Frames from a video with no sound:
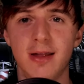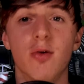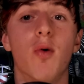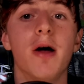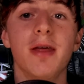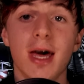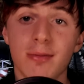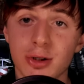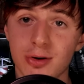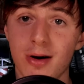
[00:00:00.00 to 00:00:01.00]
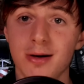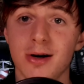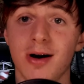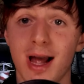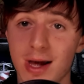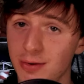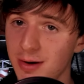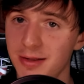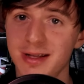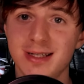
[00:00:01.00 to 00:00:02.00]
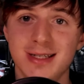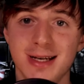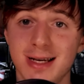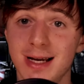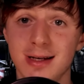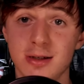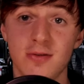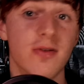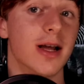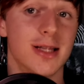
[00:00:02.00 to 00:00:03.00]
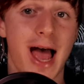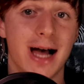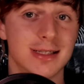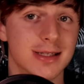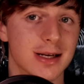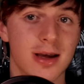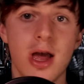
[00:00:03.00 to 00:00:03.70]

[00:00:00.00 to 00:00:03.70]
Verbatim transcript: And the way the animatronics are handled in this scene is fantastic.